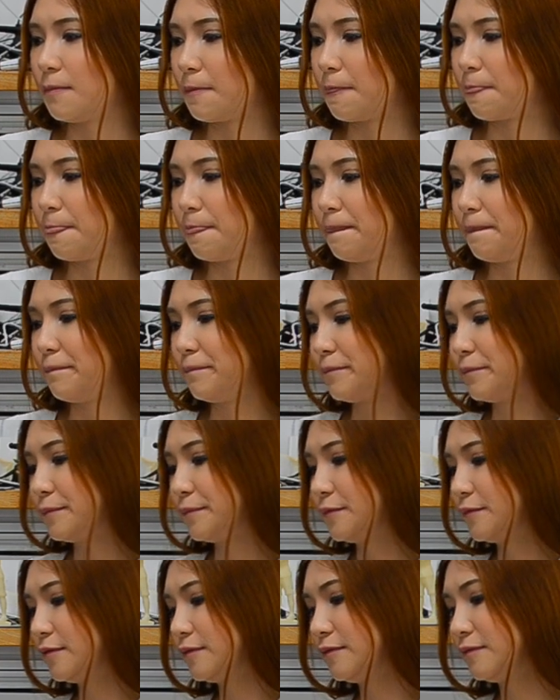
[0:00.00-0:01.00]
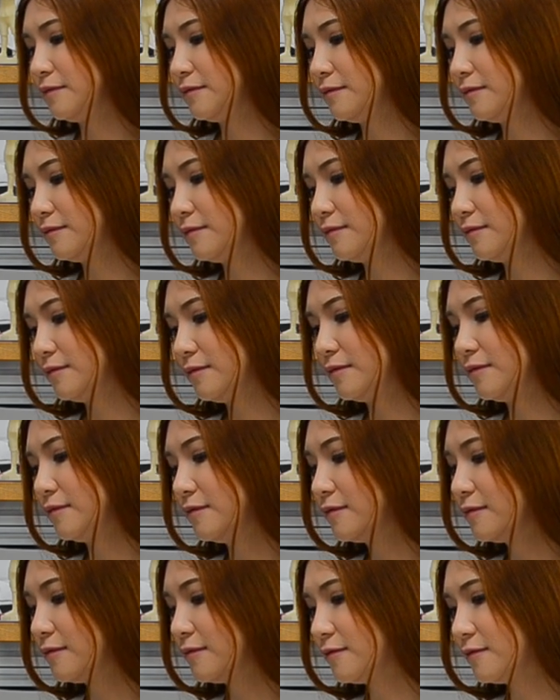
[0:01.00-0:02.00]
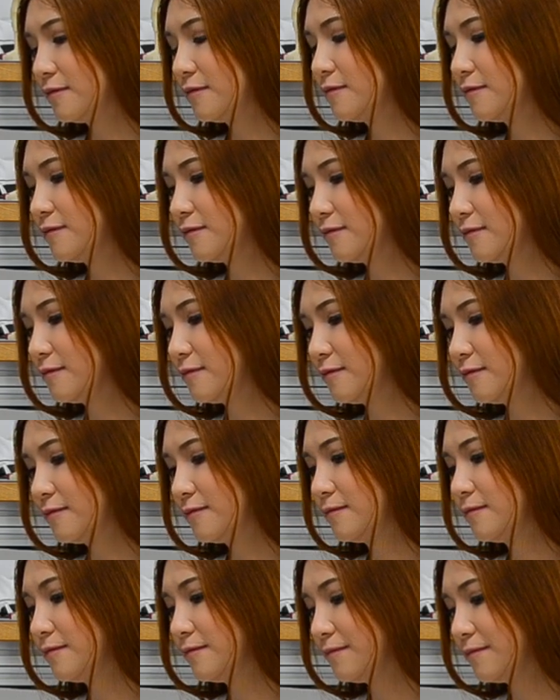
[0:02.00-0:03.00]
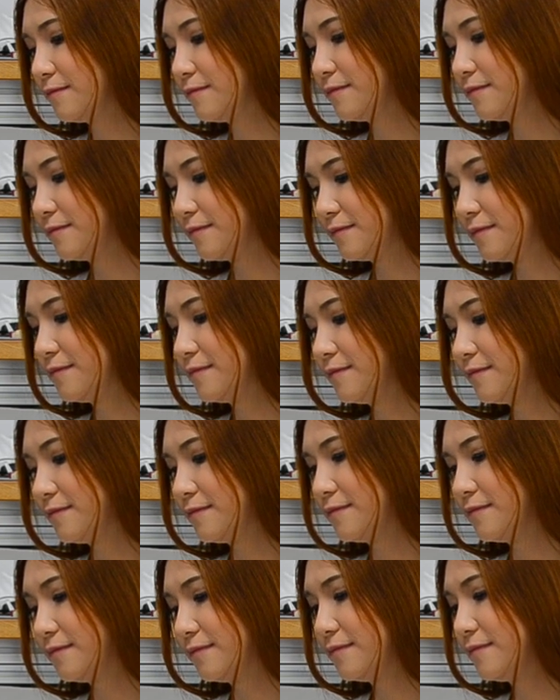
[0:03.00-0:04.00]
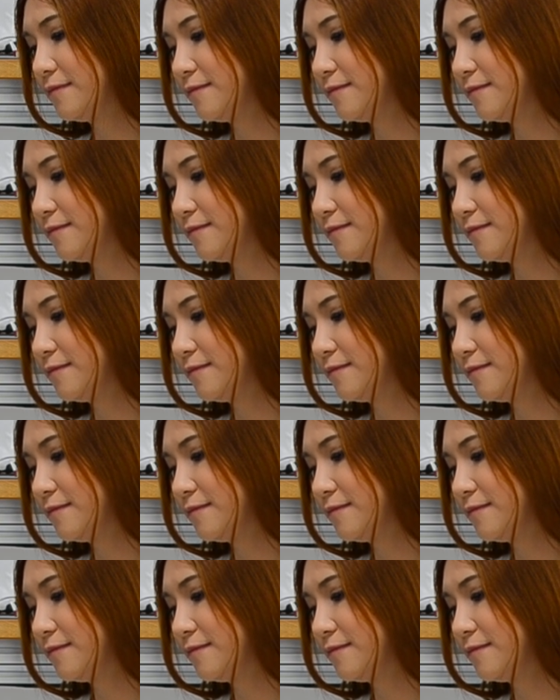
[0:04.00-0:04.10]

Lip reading: [no speech]